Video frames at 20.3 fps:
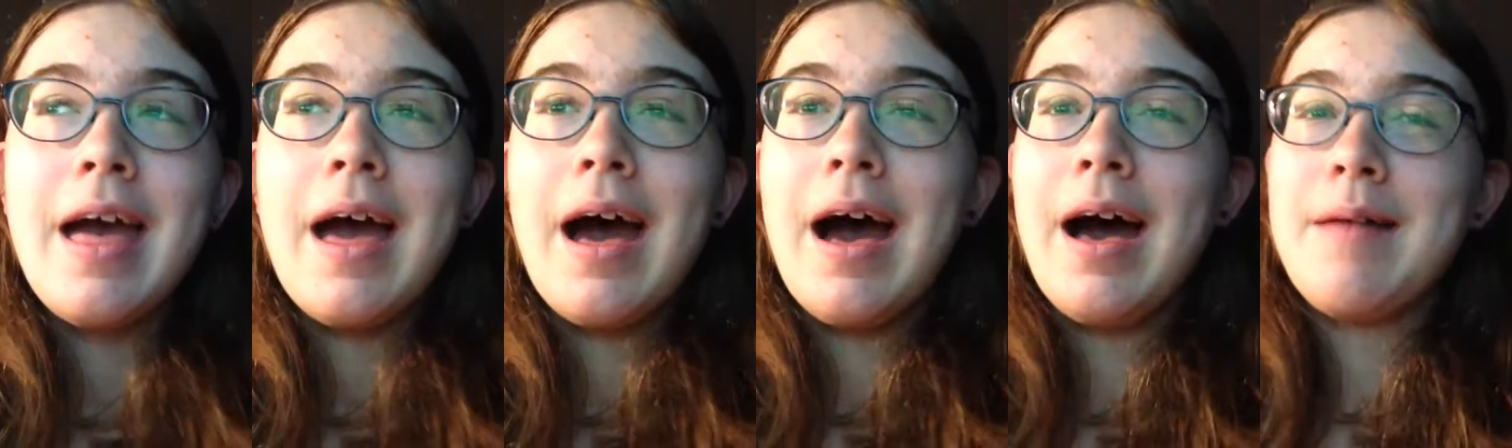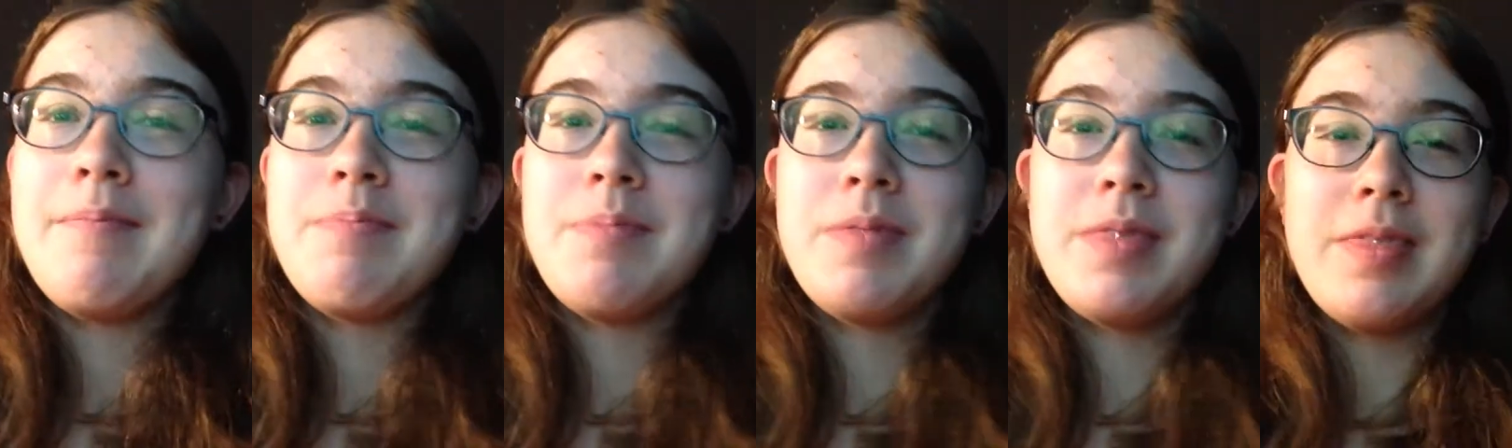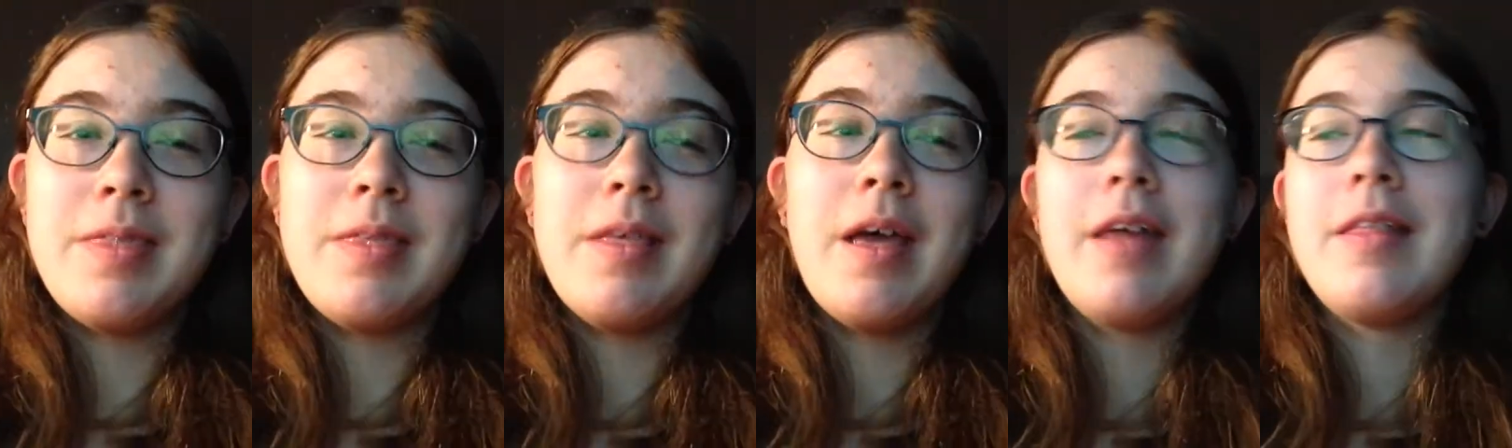a
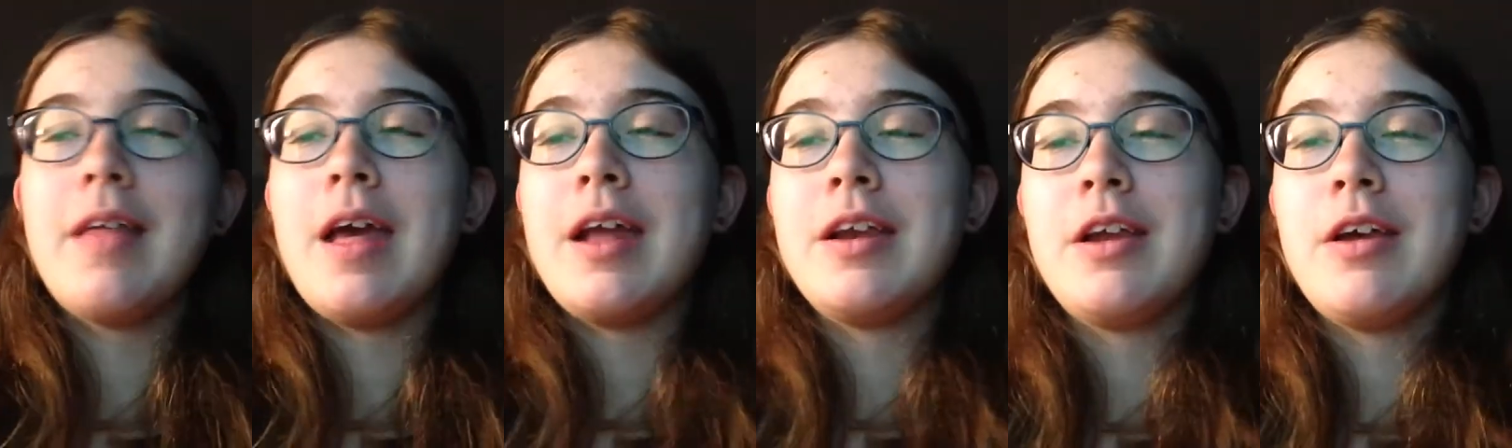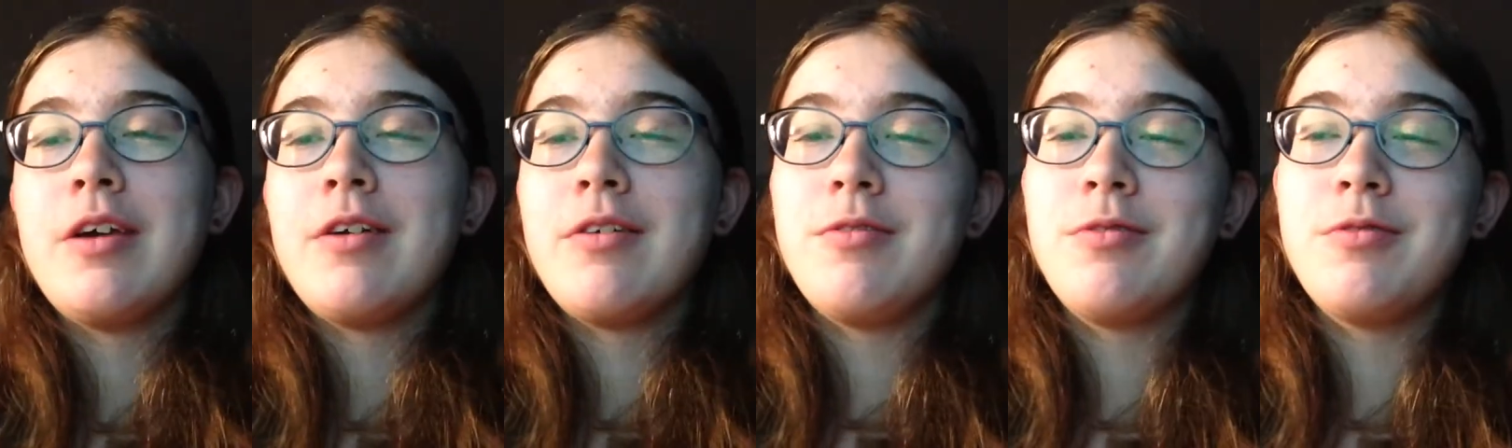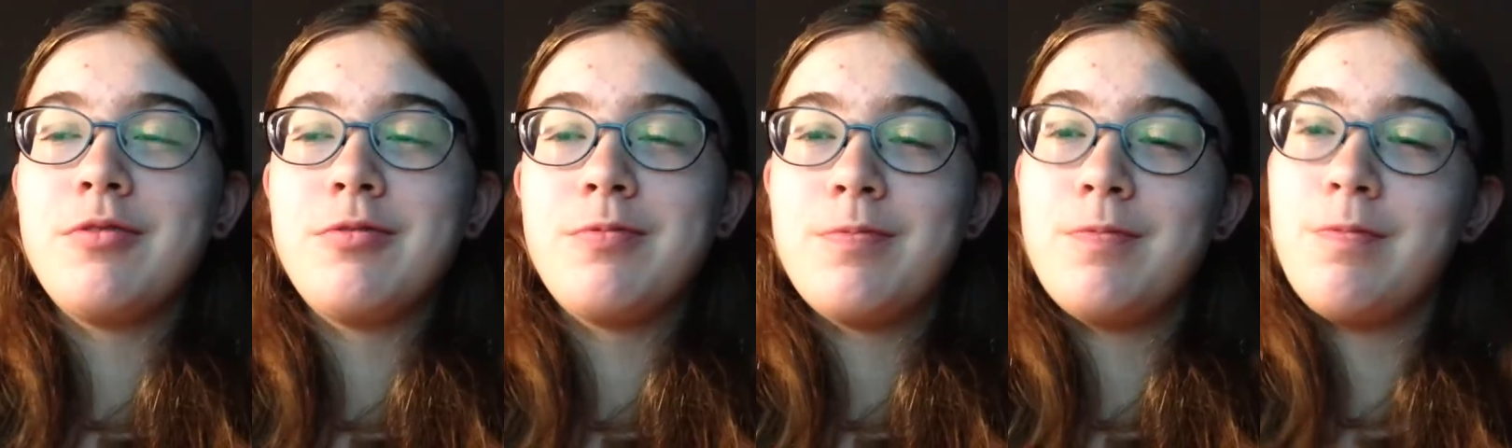
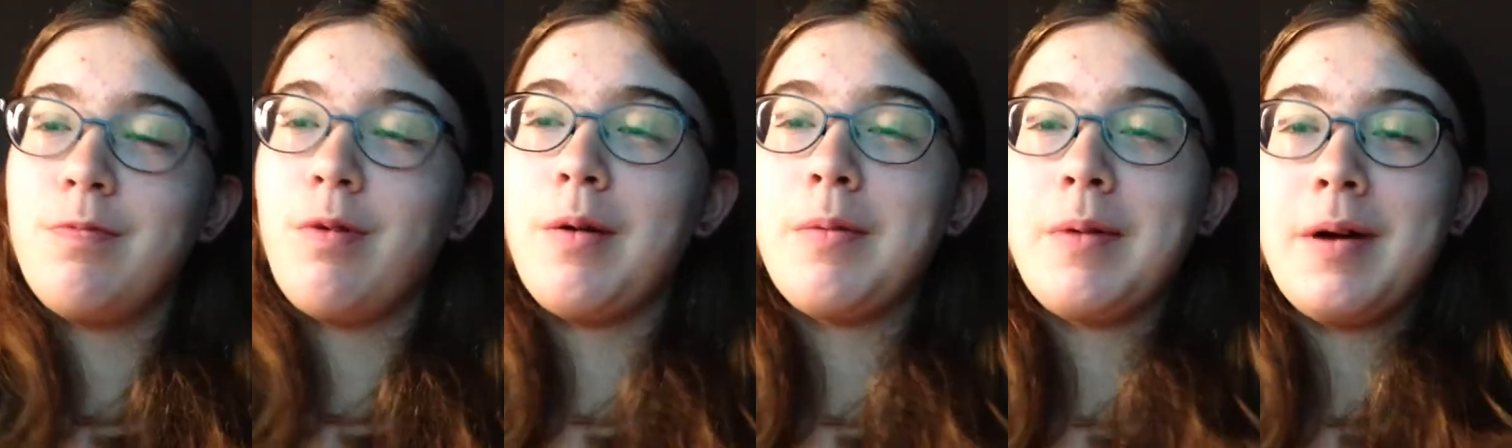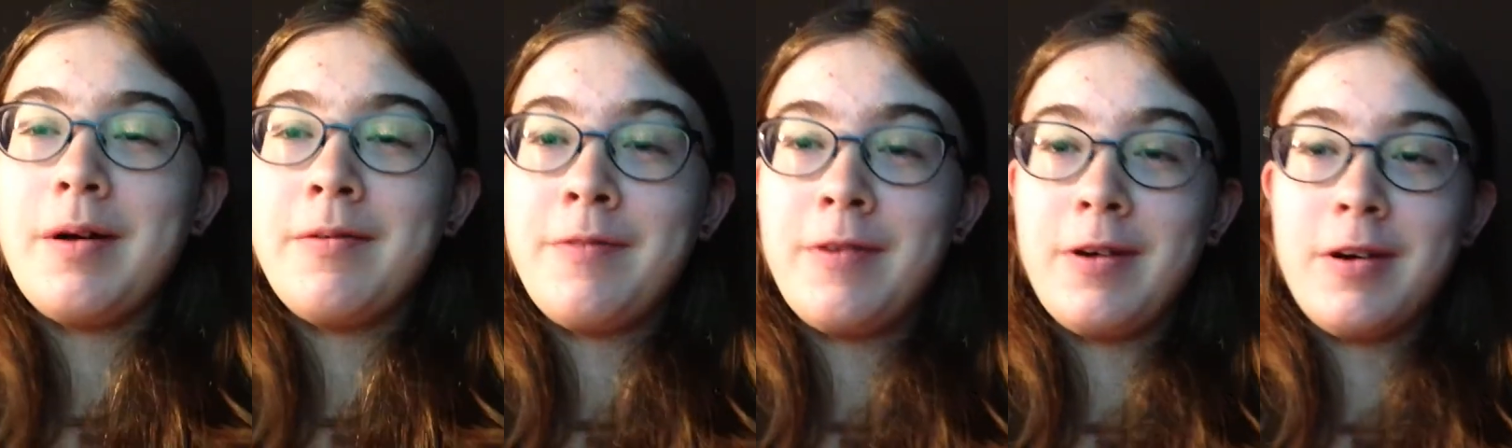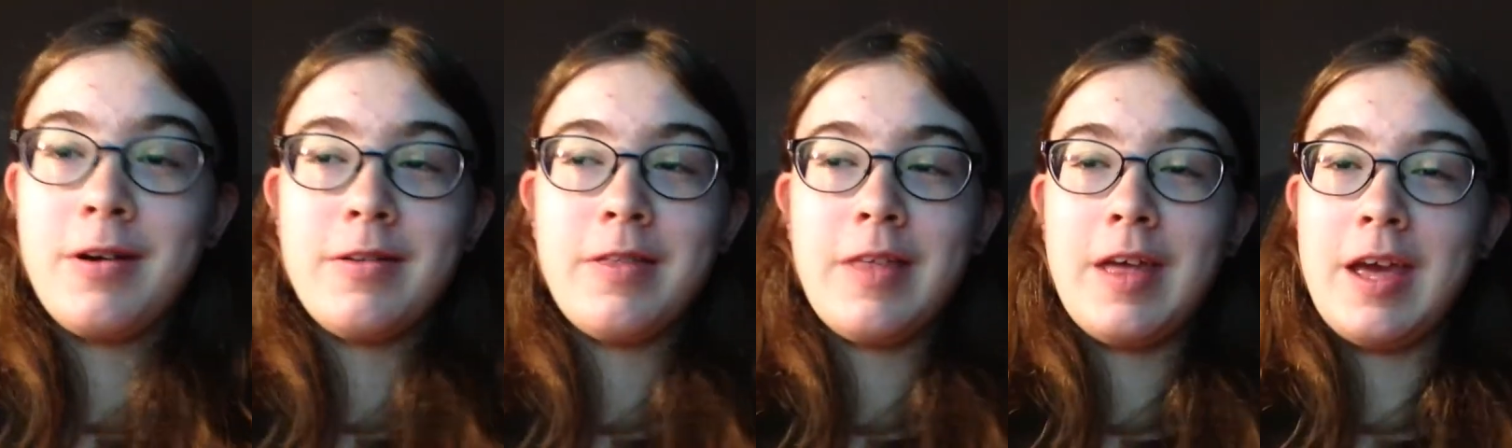new promo
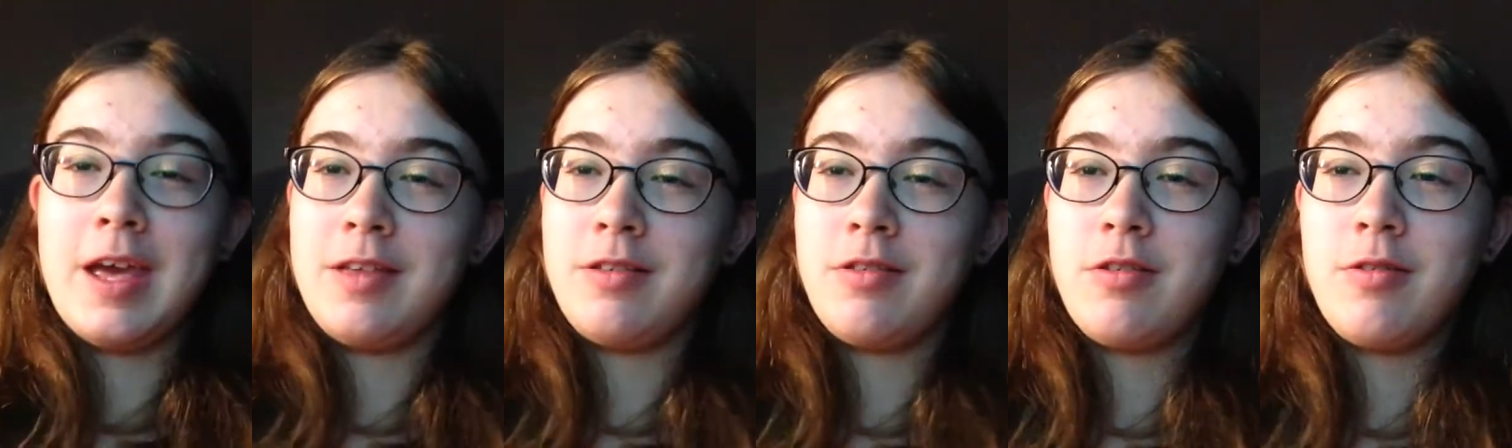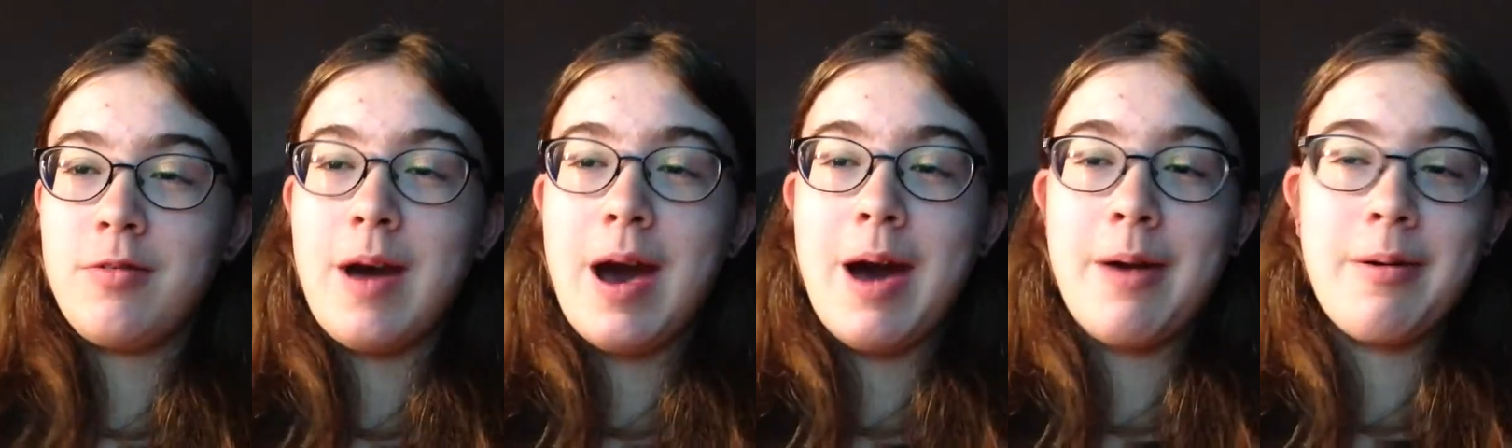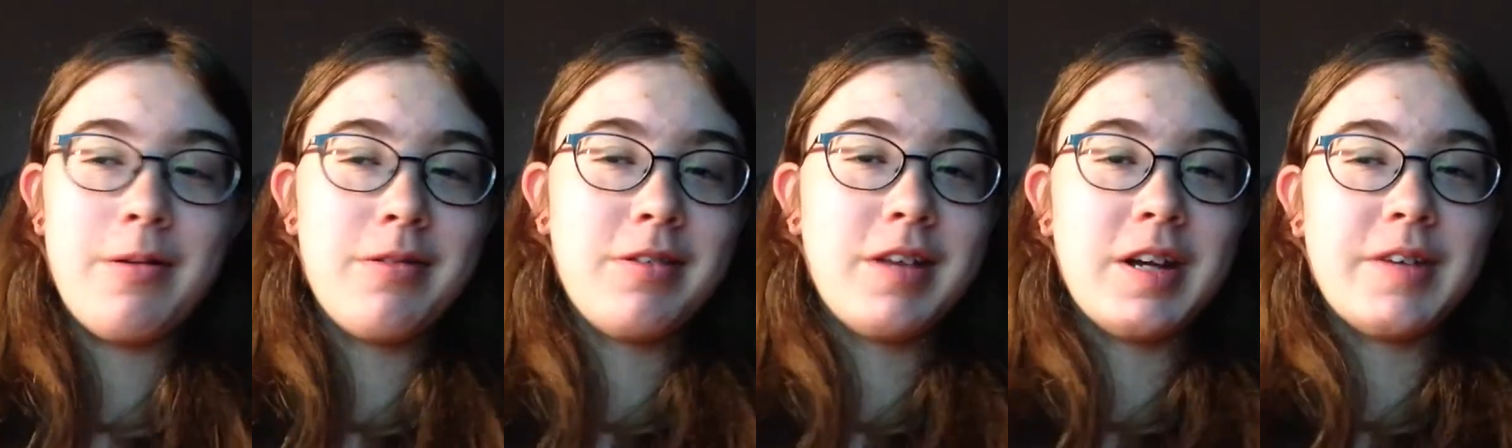for the 2
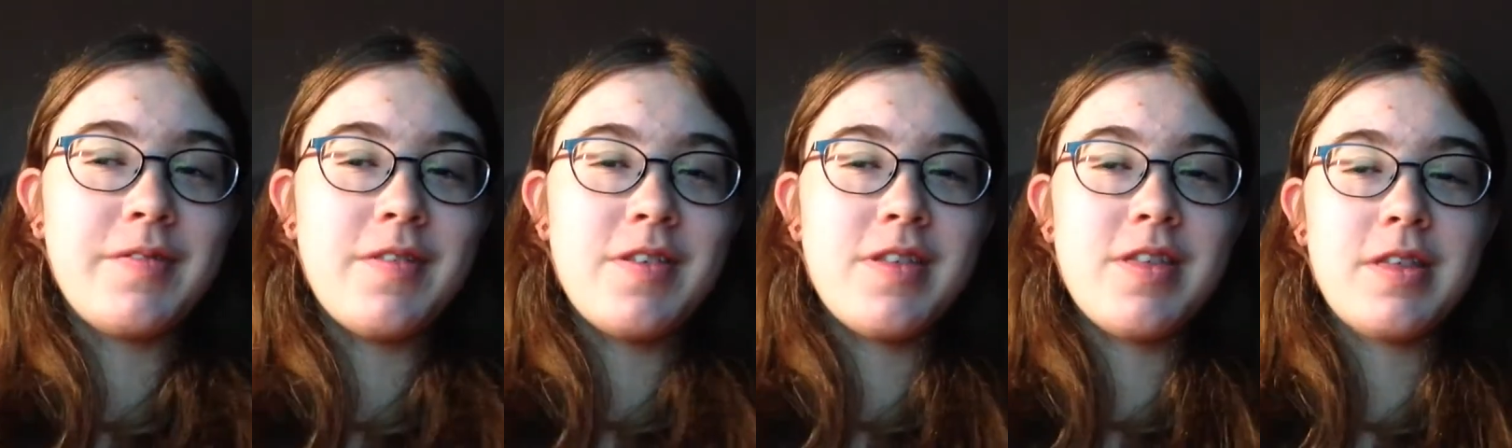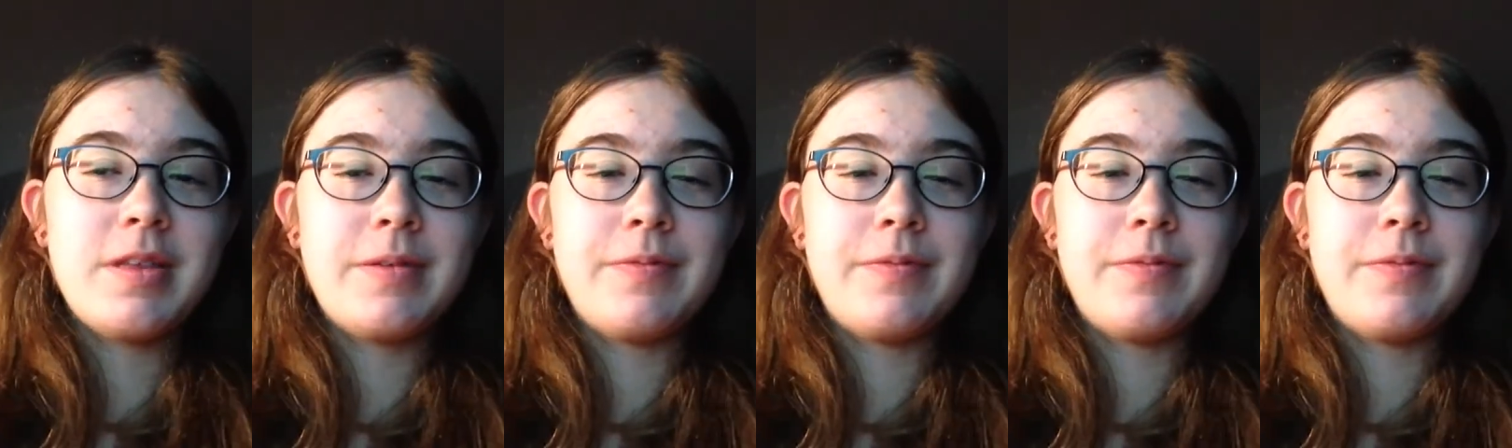hour Star vs.